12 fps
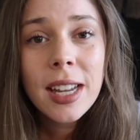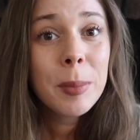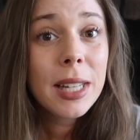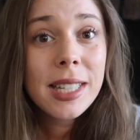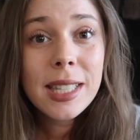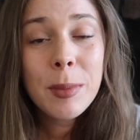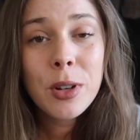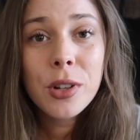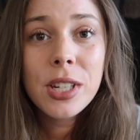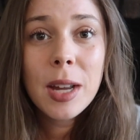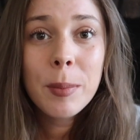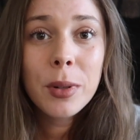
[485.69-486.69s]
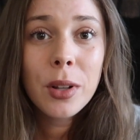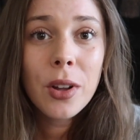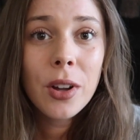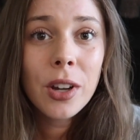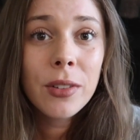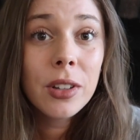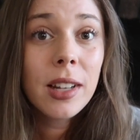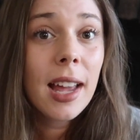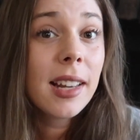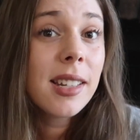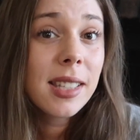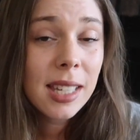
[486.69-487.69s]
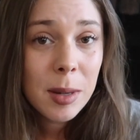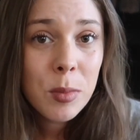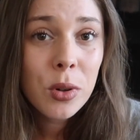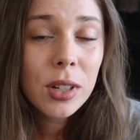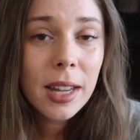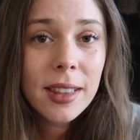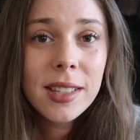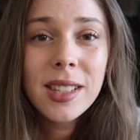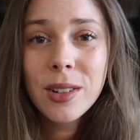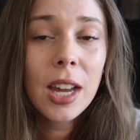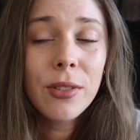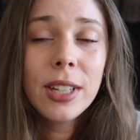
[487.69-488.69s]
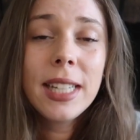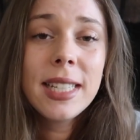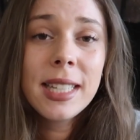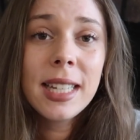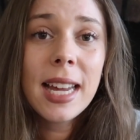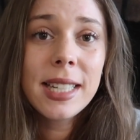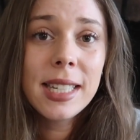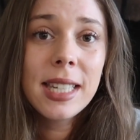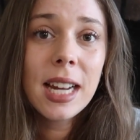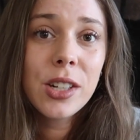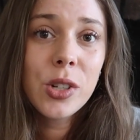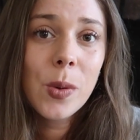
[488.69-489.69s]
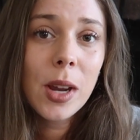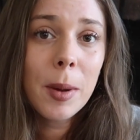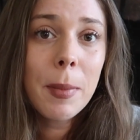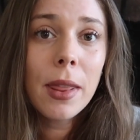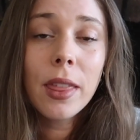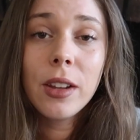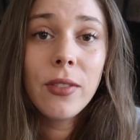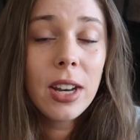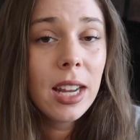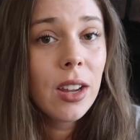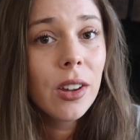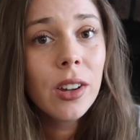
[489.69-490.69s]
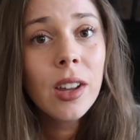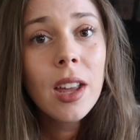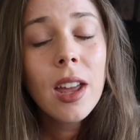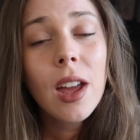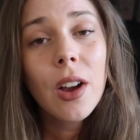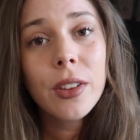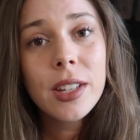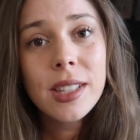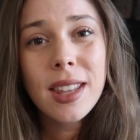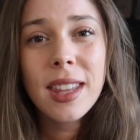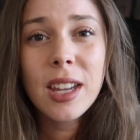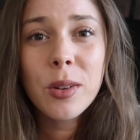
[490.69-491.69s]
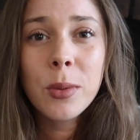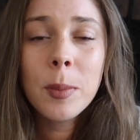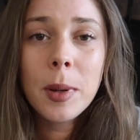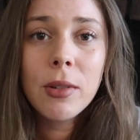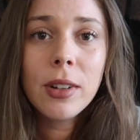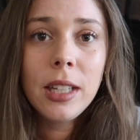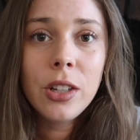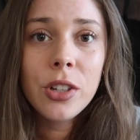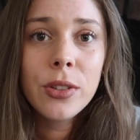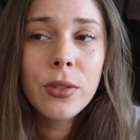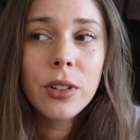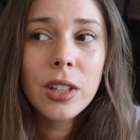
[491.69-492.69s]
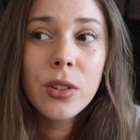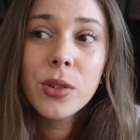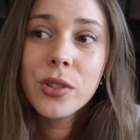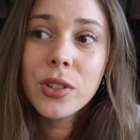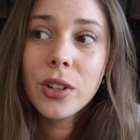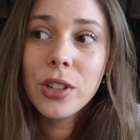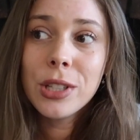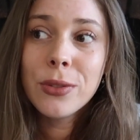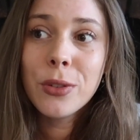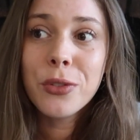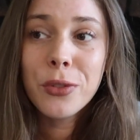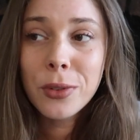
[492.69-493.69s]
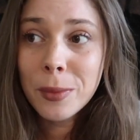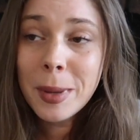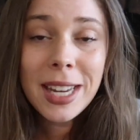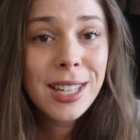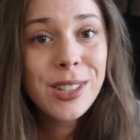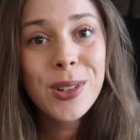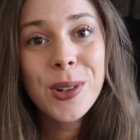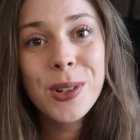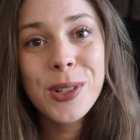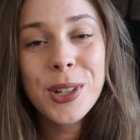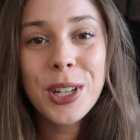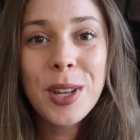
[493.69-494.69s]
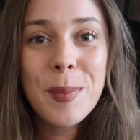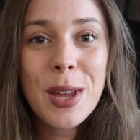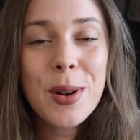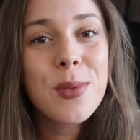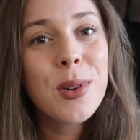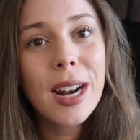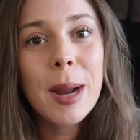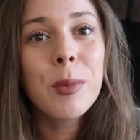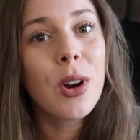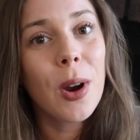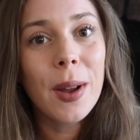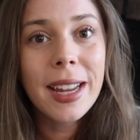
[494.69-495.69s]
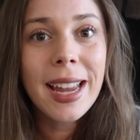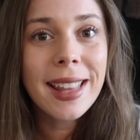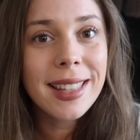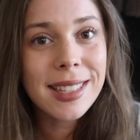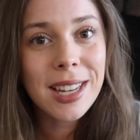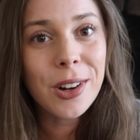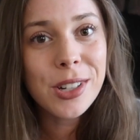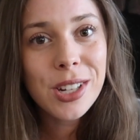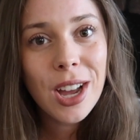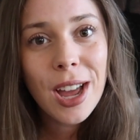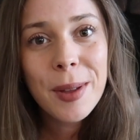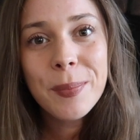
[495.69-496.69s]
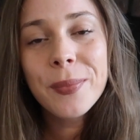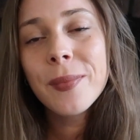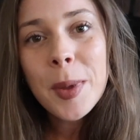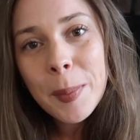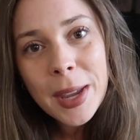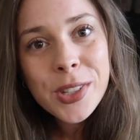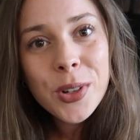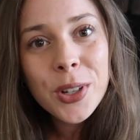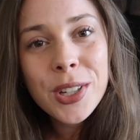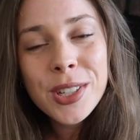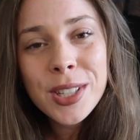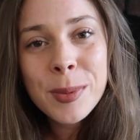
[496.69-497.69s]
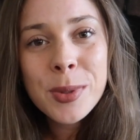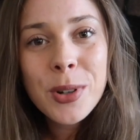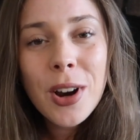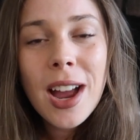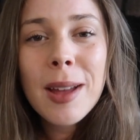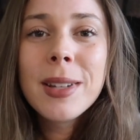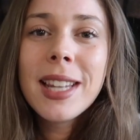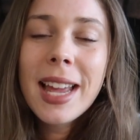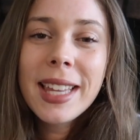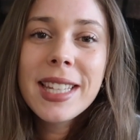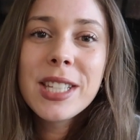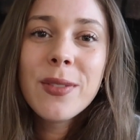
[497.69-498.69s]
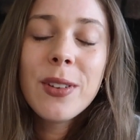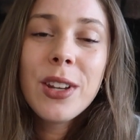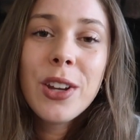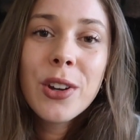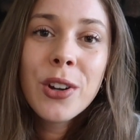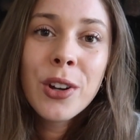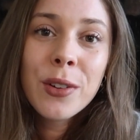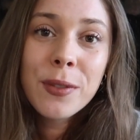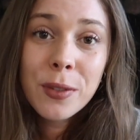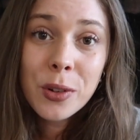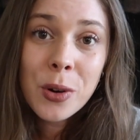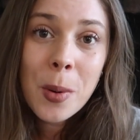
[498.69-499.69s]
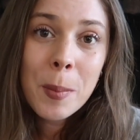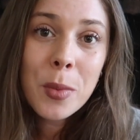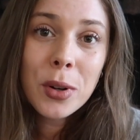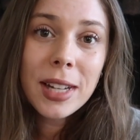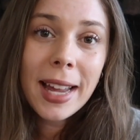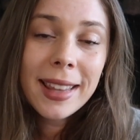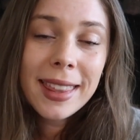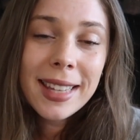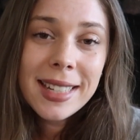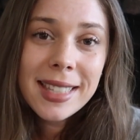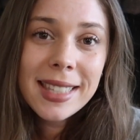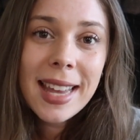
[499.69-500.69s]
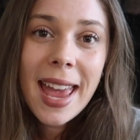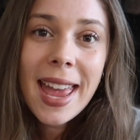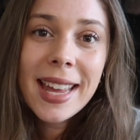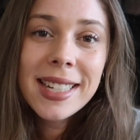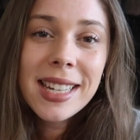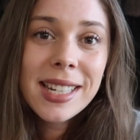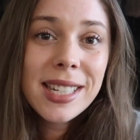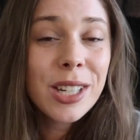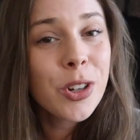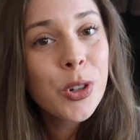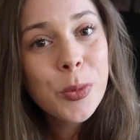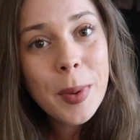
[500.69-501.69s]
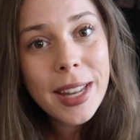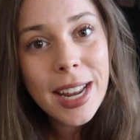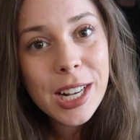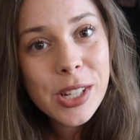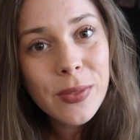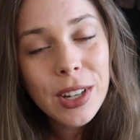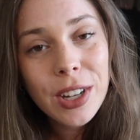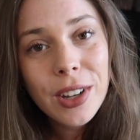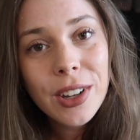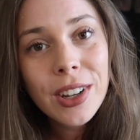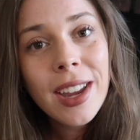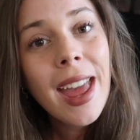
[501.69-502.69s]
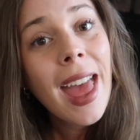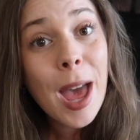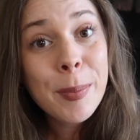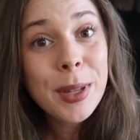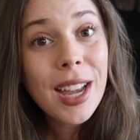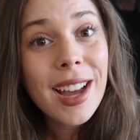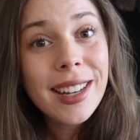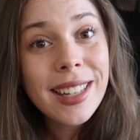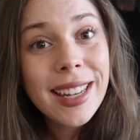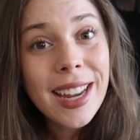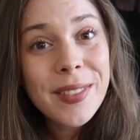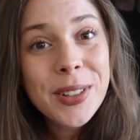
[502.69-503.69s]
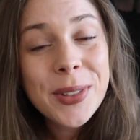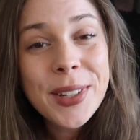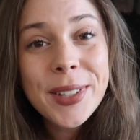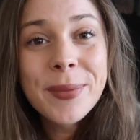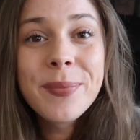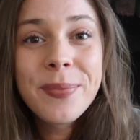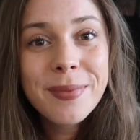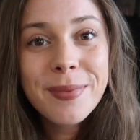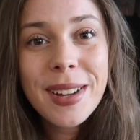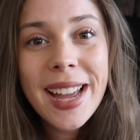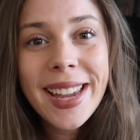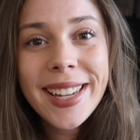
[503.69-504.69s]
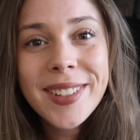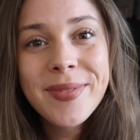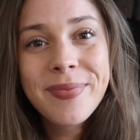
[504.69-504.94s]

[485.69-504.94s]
Please let me know down below if you'd like to see more like this. I'd really like to start doing a monthly video on this. I think it would be really useful and also useful for me to document what I'm growing at this current time. But make sure you subscribe and like this video for more like this, and until my next video, happy gardening everyone. Bye.